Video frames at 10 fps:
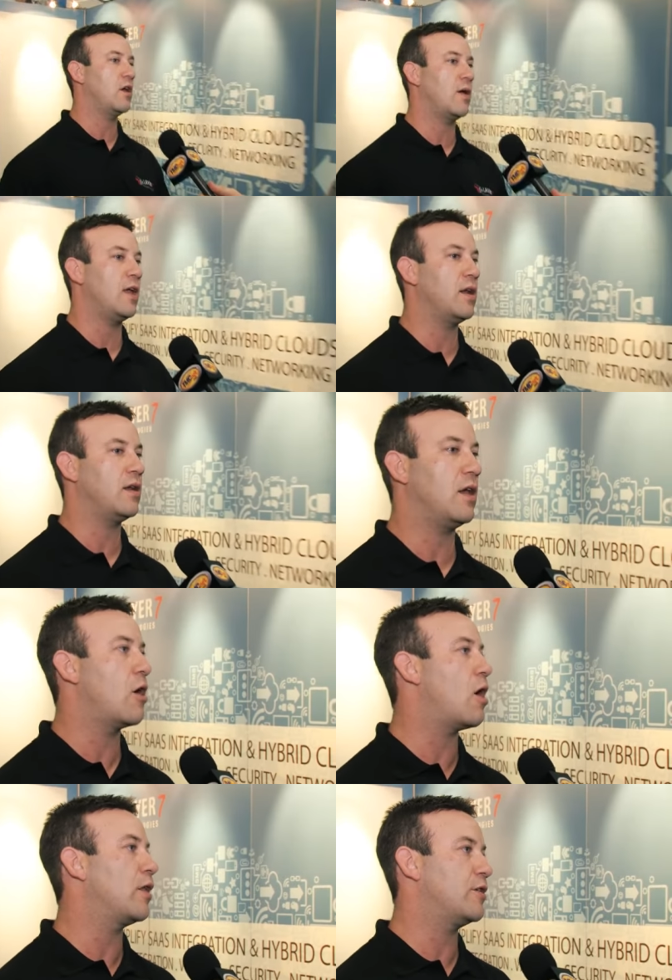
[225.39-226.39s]
know, in, in
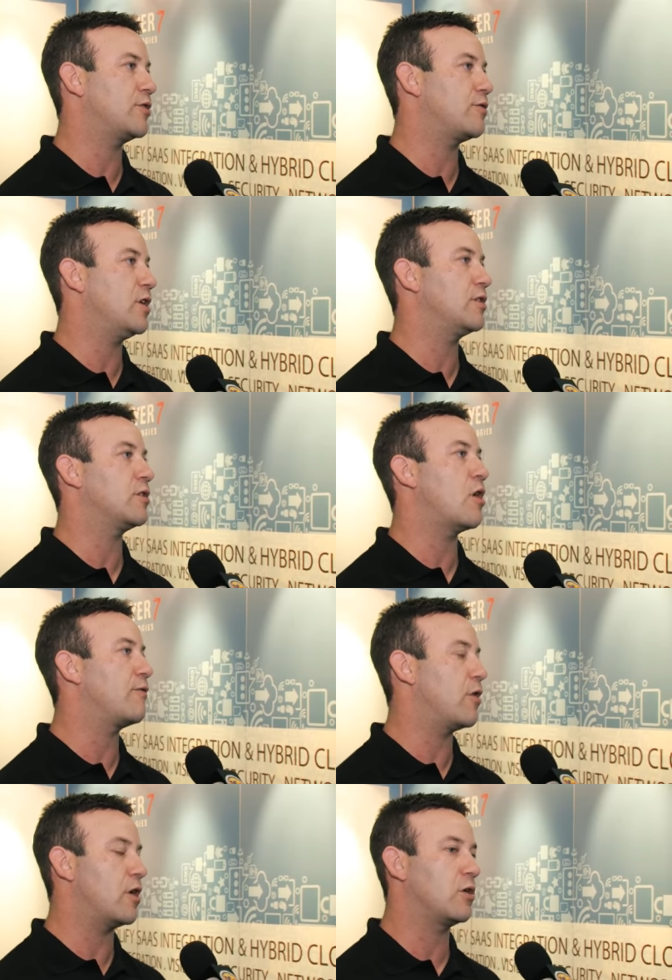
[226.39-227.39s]
all industries and in all
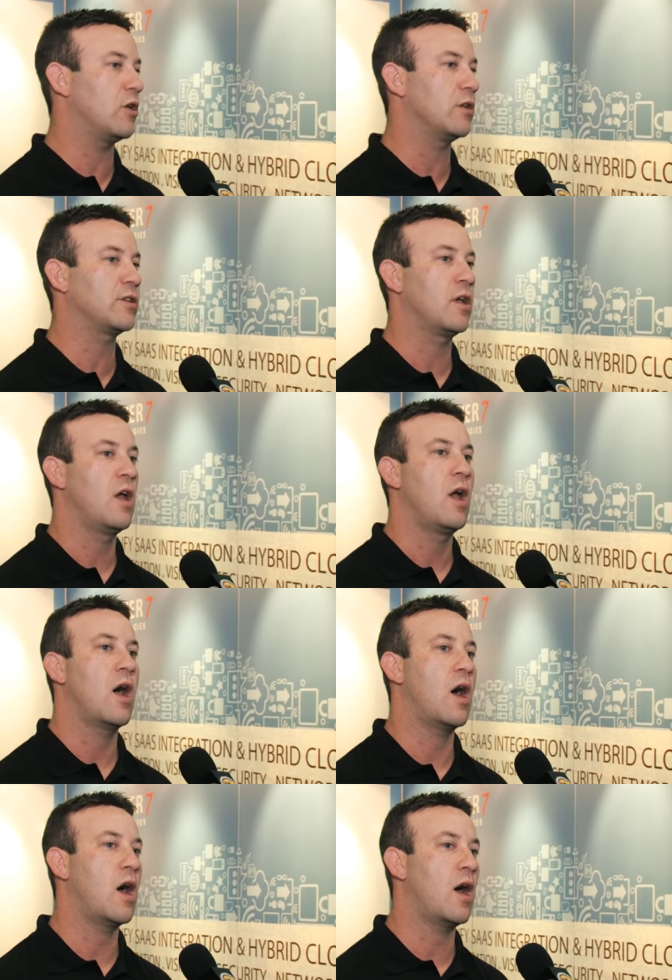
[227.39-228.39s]
verticals.
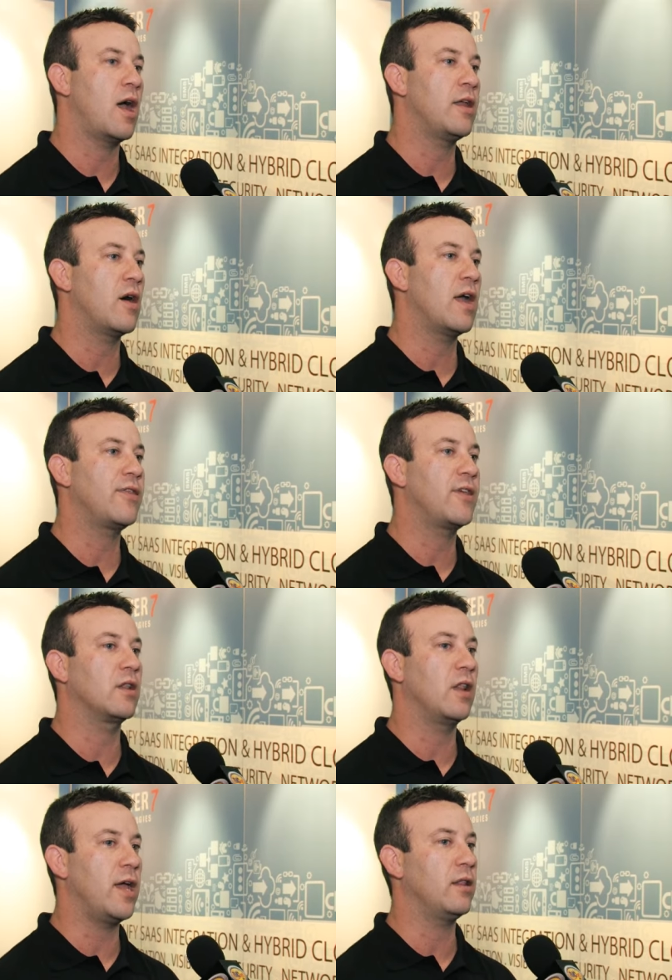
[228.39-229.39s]
Uh, you know, I think
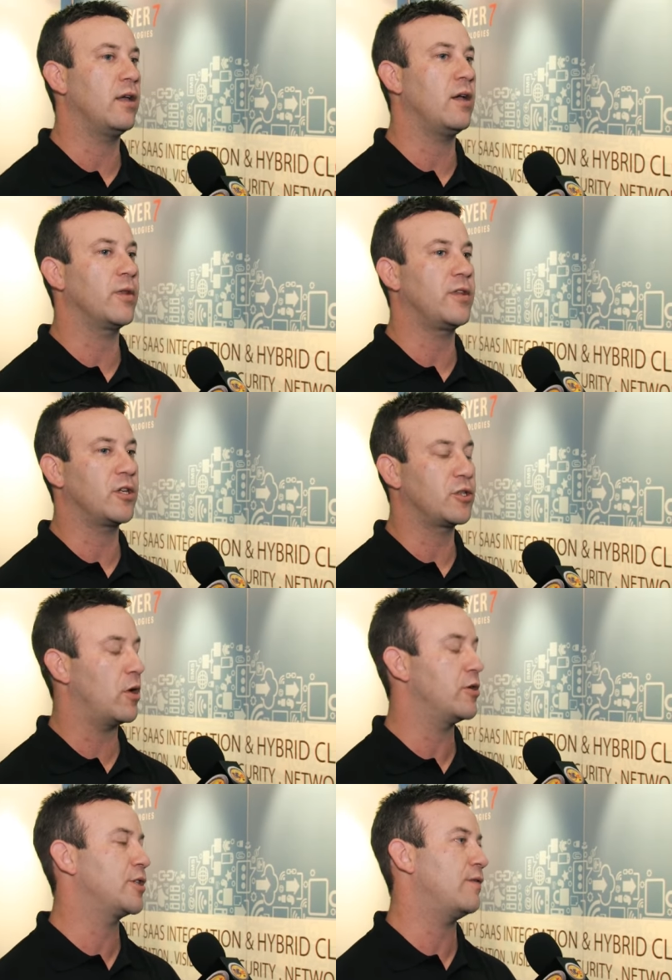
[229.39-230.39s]
lately with the
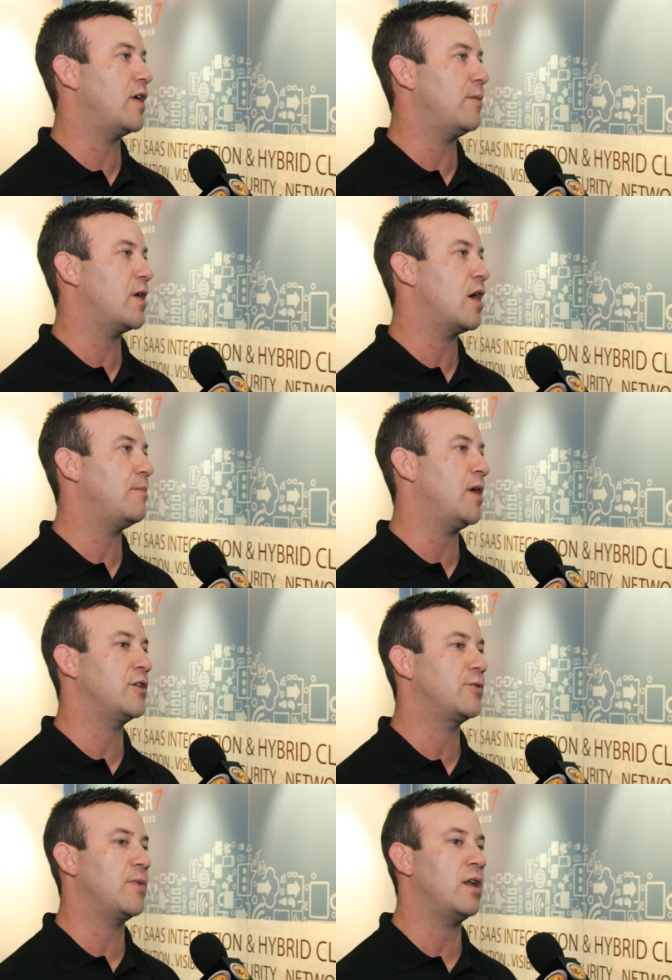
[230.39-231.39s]
explosion of API
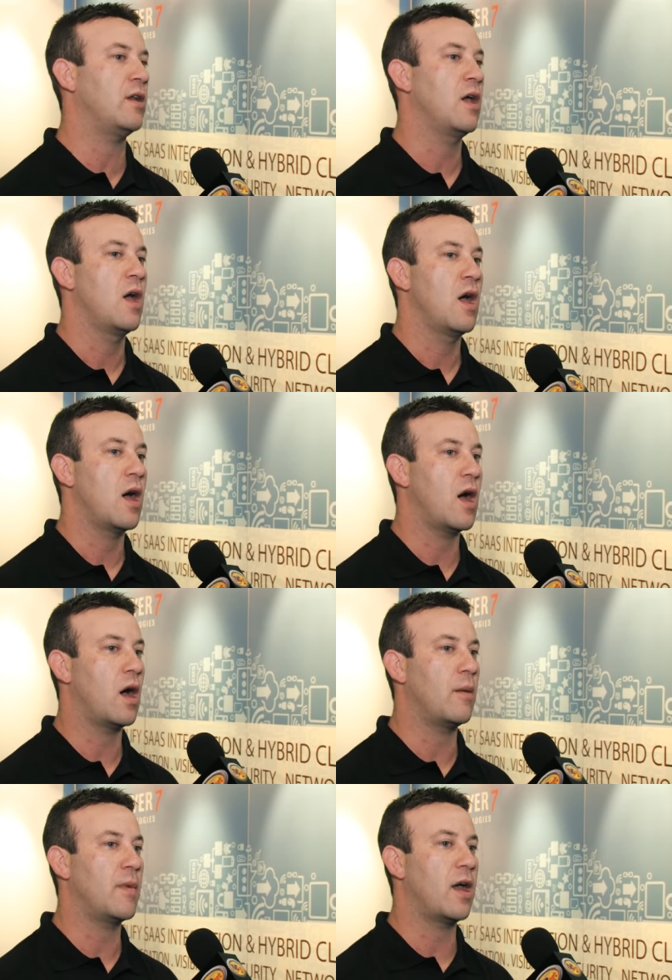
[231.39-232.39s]
management,
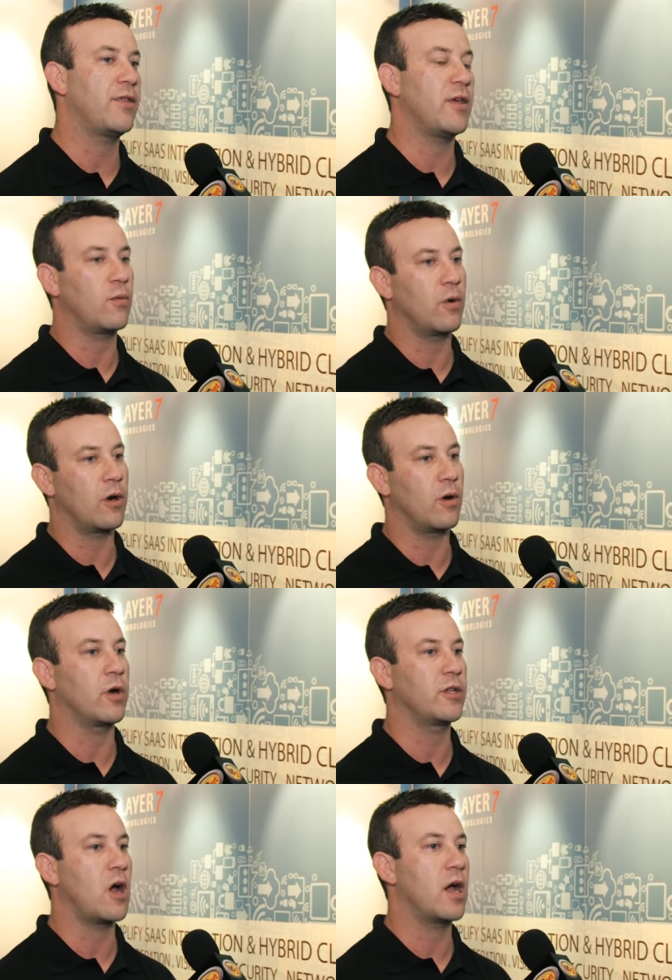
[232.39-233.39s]
um, I think we're,
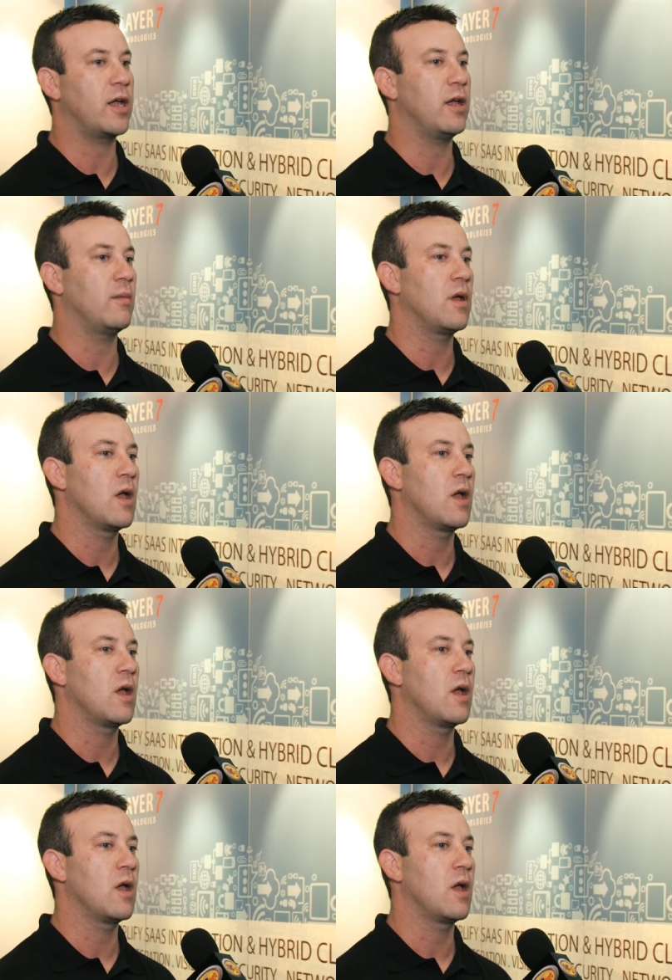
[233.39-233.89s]
we're talking